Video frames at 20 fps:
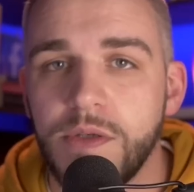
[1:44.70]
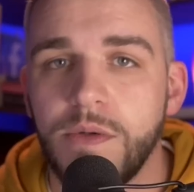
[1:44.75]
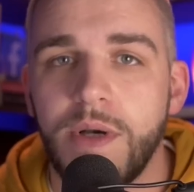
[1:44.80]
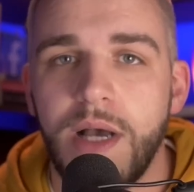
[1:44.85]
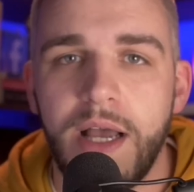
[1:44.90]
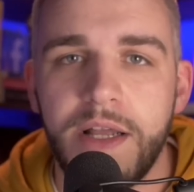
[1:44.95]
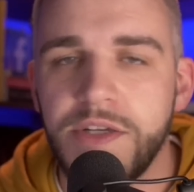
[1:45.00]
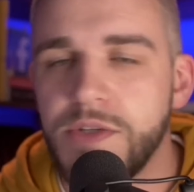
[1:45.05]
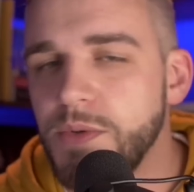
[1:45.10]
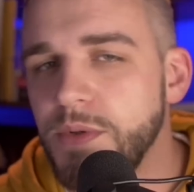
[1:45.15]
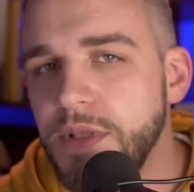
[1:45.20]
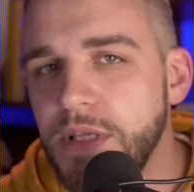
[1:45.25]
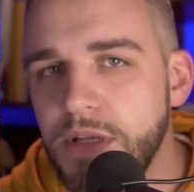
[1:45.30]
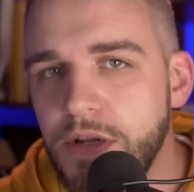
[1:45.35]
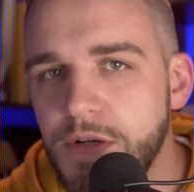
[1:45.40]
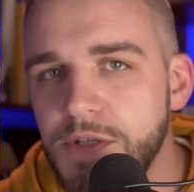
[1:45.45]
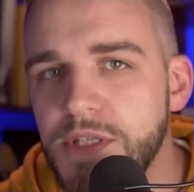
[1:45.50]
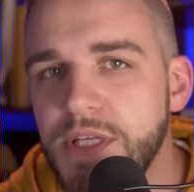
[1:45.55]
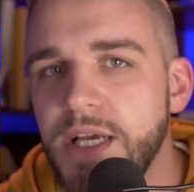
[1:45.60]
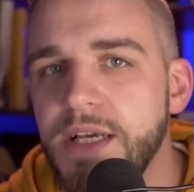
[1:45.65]
I just really
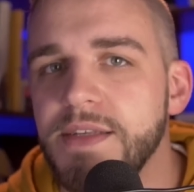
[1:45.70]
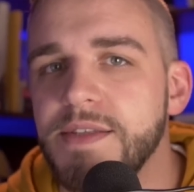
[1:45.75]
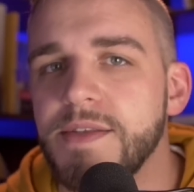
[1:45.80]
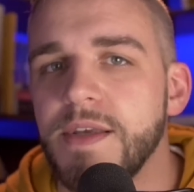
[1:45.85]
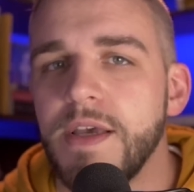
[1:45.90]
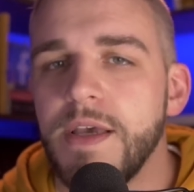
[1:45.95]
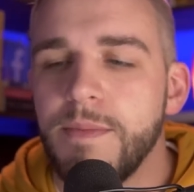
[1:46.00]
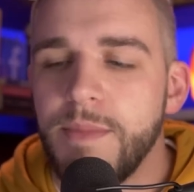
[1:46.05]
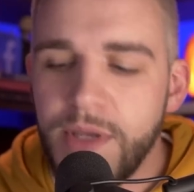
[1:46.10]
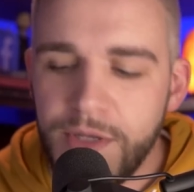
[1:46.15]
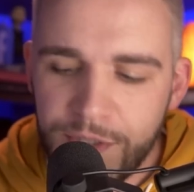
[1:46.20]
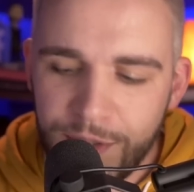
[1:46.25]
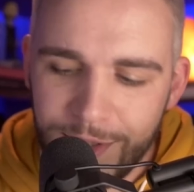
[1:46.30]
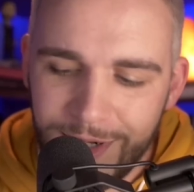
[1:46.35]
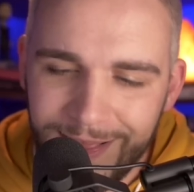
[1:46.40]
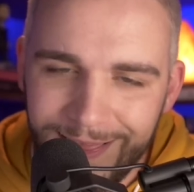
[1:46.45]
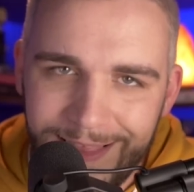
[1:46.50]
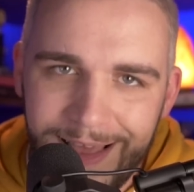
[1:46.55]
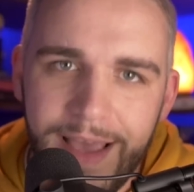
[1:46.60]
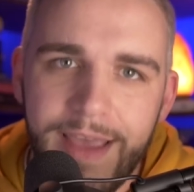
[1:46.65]
encourage you guys make sure
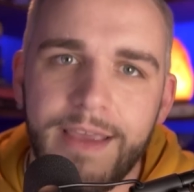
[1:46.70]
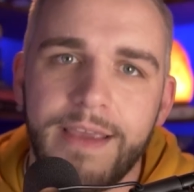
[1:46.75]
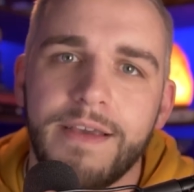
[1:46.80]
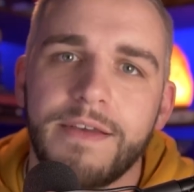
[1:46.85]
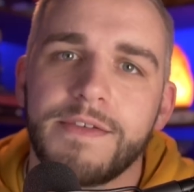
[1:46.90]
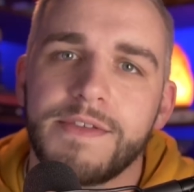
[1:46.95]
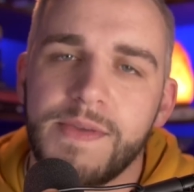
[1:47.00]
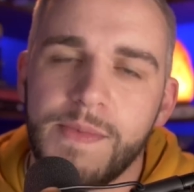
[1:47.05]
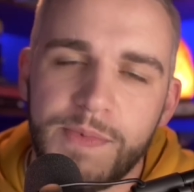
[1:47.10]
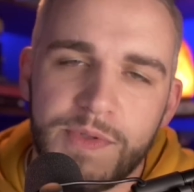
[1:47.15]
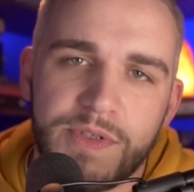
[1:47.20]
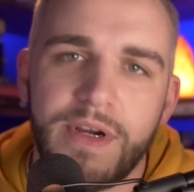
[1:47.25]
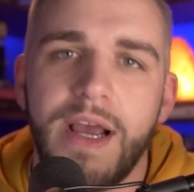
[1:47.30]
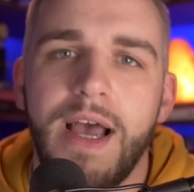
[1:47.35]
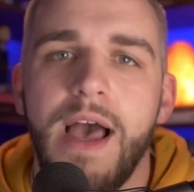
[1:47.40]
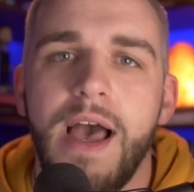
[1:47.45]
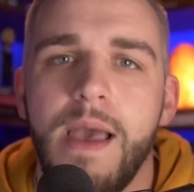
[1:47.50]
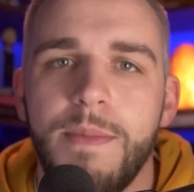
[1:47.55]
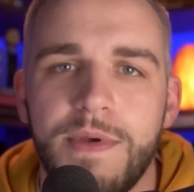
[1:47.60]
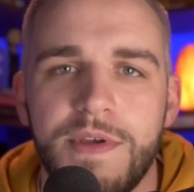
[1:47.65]
to like,
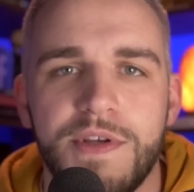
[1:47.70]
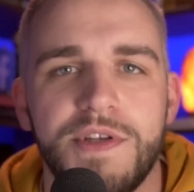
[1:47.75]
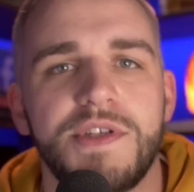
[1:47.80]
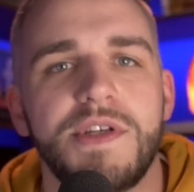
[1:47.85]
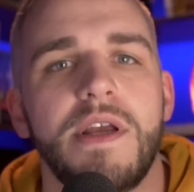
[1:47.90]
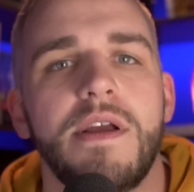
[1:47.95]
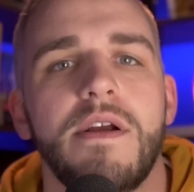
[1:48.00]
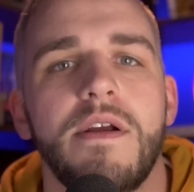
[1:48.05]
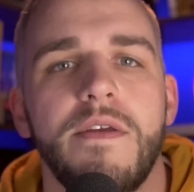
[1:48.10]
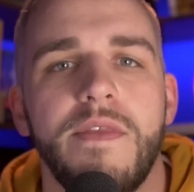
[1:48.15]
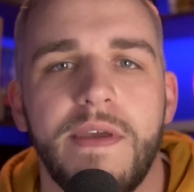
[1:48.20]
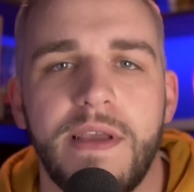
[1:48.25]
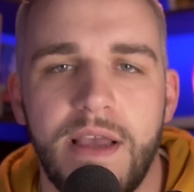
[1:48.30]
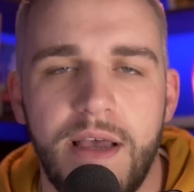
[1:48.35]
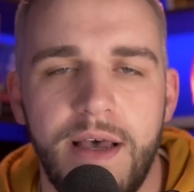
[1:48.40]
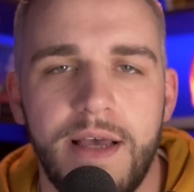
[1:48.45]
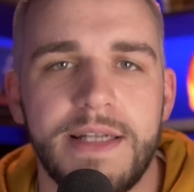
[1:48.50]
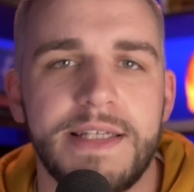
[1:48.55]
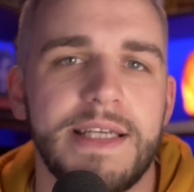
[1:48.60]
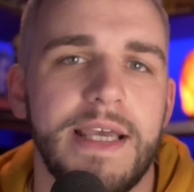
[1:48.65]
subscribe, share the
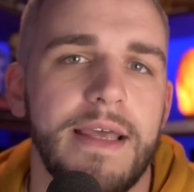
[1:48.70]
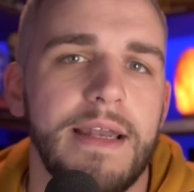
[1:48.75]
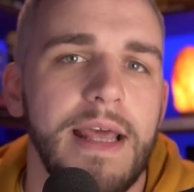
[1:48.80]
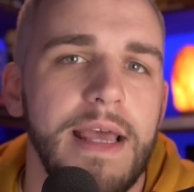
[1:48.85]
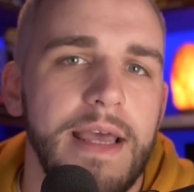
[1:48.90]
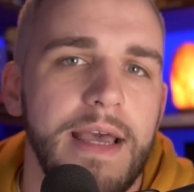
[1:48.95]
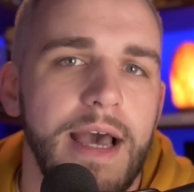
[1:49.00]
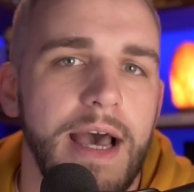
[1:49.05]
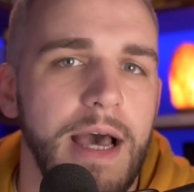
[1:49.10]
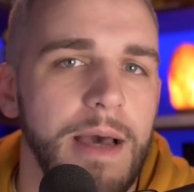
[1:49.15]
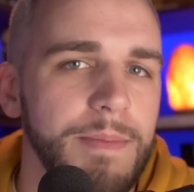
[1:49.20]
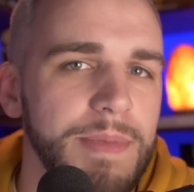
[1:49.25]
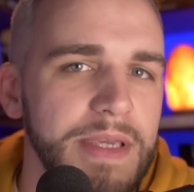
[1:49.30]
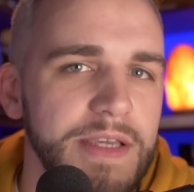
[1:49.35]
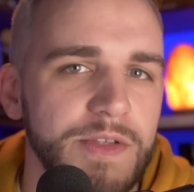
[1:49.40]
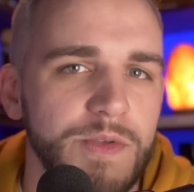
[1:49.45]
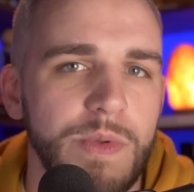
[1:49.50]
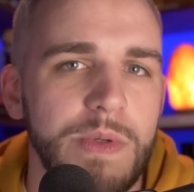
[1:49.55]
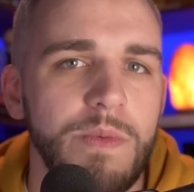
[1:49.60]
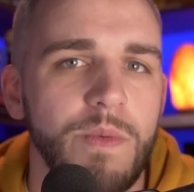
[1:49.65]
content uh,
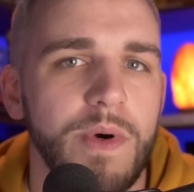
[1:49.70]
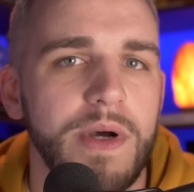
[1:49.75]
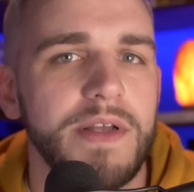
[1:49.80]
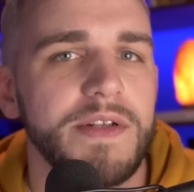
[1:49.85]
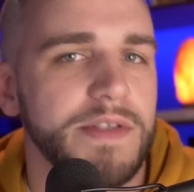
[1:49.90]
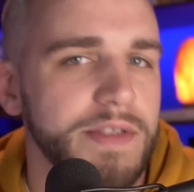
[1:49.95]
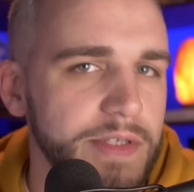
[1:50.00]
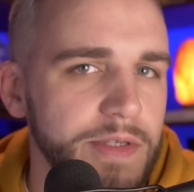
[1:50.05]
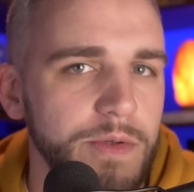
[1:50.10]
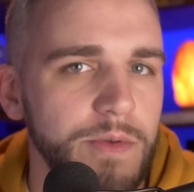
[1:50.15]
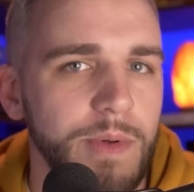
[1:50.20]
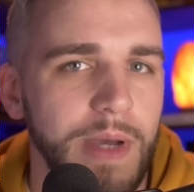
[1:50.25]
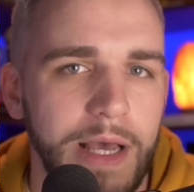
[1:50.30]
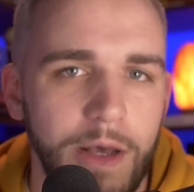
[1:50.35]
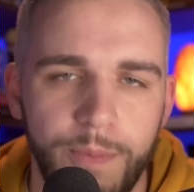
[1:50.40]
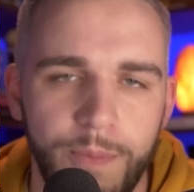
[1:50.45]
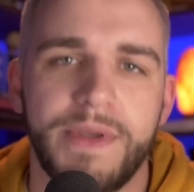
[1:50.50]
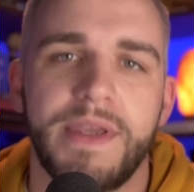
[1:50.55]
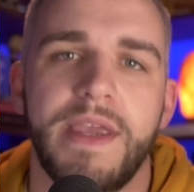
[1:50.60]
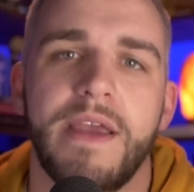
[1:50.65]
because we want to
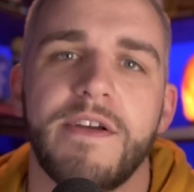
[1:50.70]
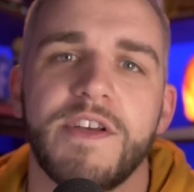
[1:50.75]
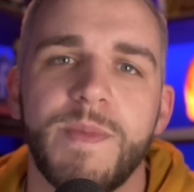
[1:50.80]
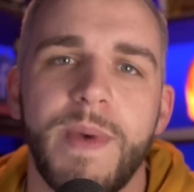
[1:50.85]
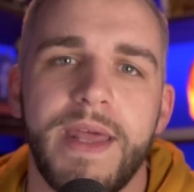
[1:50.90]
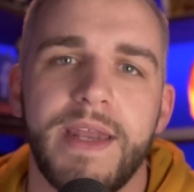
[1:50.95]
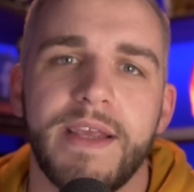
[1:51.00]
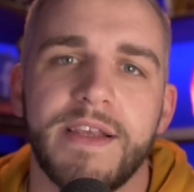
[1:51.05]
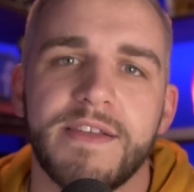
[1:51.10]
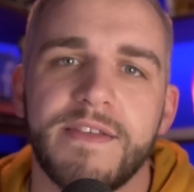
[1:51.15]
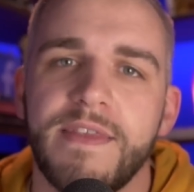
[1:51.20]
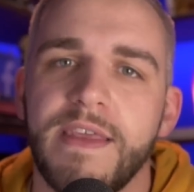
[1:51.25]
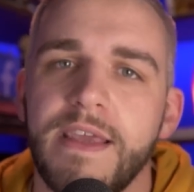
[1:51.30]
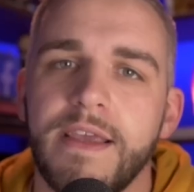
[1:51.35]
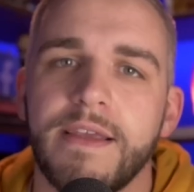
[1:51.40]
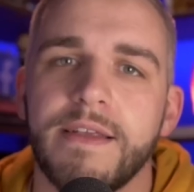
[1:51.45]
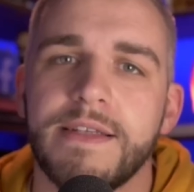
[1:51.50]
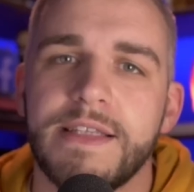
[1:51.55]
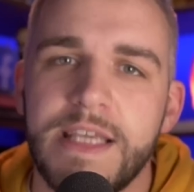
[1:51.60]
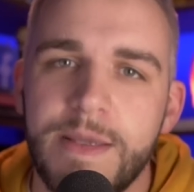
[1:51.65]
help charismatics
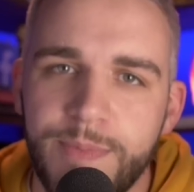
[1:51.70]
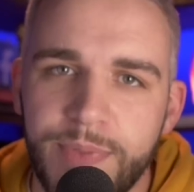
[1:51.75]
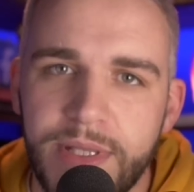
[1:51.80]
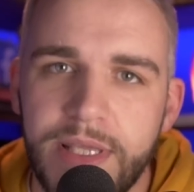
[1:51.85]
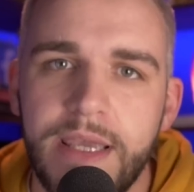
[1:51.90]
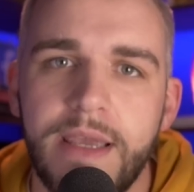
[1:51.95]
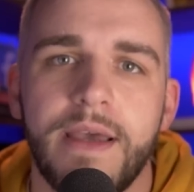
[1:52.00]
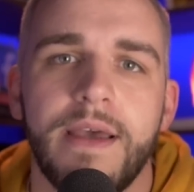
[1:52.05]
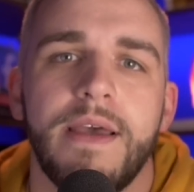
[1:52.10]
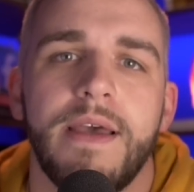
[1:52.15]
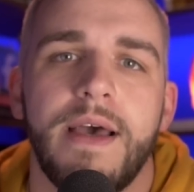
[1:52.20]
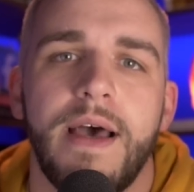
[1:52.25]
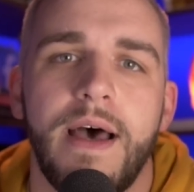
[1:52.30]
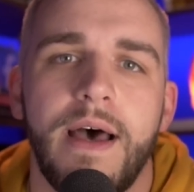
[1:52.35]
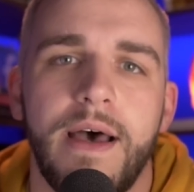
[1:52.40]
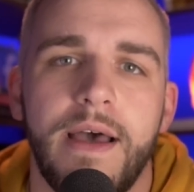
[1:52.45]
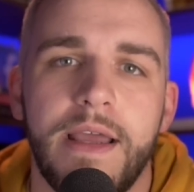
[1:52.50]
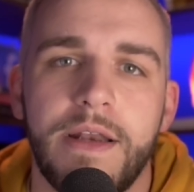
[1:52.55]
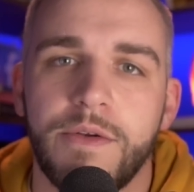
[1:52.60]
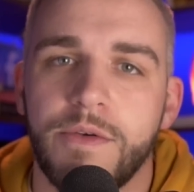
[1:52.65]
think deeply
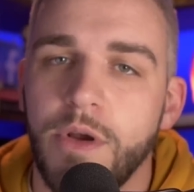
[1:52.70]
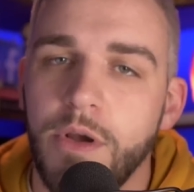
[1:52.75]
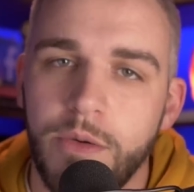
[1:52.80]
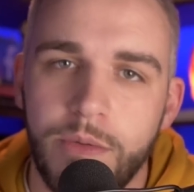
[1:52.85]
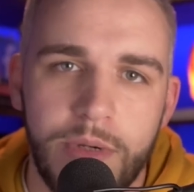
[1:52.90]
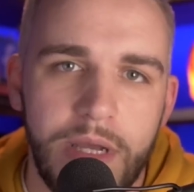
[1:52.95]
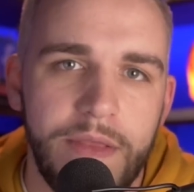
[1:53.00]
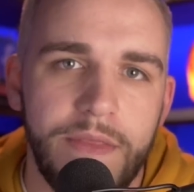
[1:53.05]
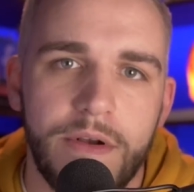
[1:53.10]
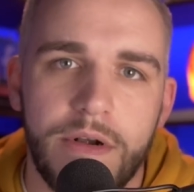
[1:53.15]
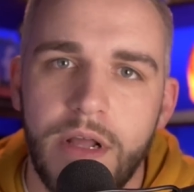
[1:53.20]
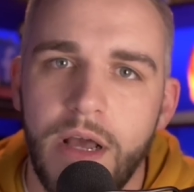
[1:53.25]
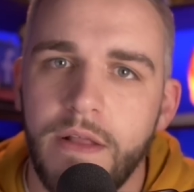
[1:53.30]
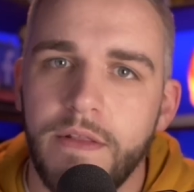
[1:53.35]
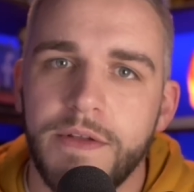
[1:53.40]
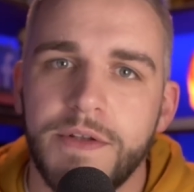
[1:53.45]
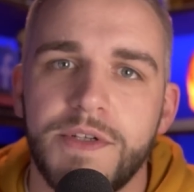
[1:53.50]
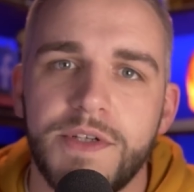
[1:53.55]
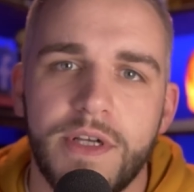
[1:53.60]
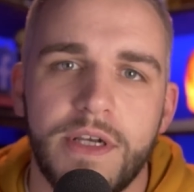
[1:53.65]
uh, and grow in their
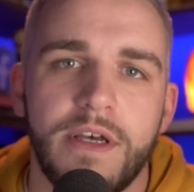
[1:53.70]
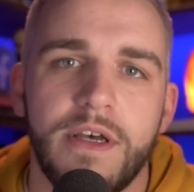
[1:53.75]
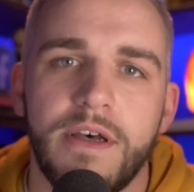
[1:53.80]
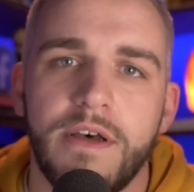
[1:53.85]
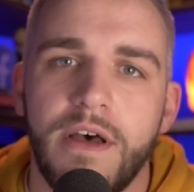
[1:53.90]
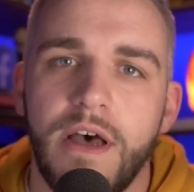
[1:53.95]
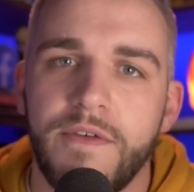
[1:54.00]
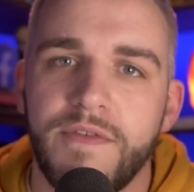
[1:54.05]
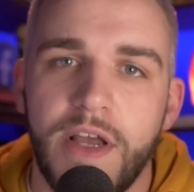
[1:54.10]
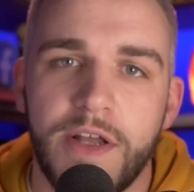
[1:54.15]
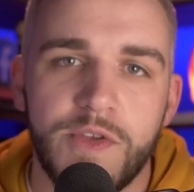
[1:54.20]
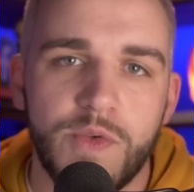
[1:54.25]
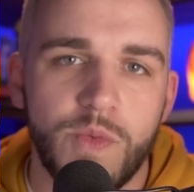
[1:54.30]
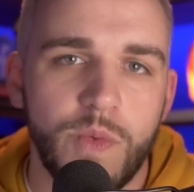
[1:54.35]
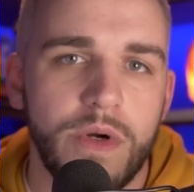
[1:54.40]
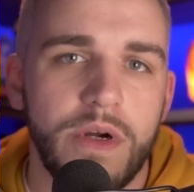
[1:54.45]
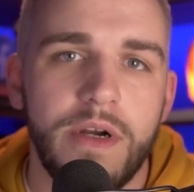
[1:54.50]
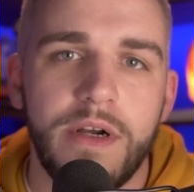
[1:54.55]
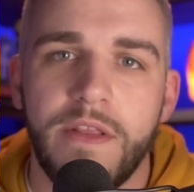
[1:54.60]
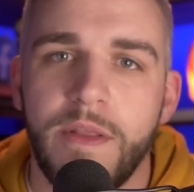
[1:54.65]
knowledge uh, of God's
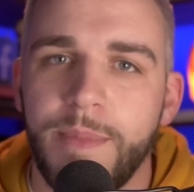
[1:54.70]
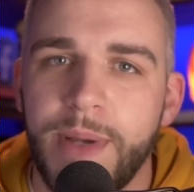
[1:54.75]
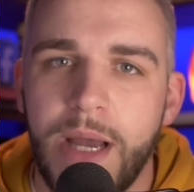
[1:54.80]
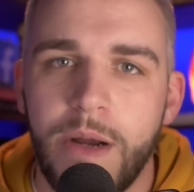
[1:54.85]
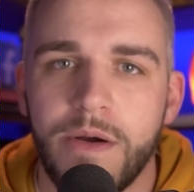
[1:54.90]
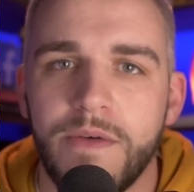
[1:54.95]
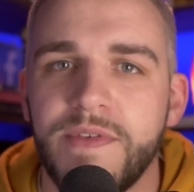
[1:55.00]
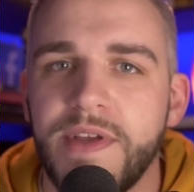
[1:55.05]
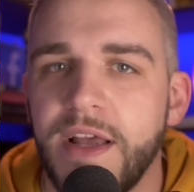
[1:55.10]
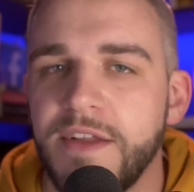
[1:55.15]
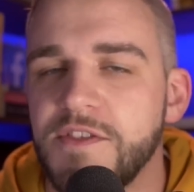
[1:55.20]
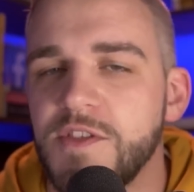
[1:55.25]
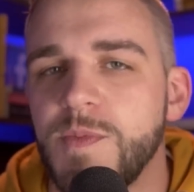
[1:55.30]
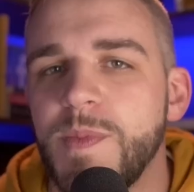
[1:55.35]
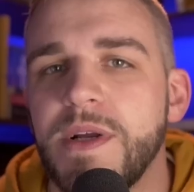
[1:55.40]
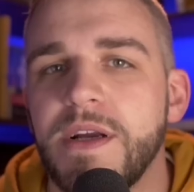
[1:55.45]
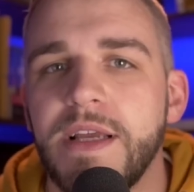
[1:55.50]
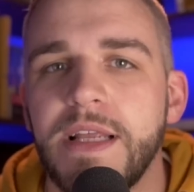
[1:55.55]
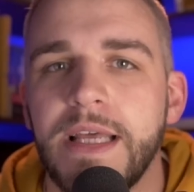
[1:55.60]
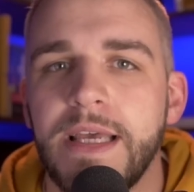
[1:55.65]
word and the power of God's
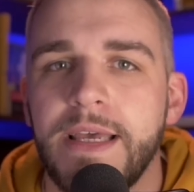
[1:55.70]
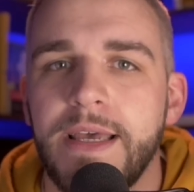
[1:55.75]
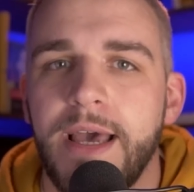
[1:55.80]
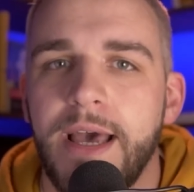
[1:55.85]
spirit.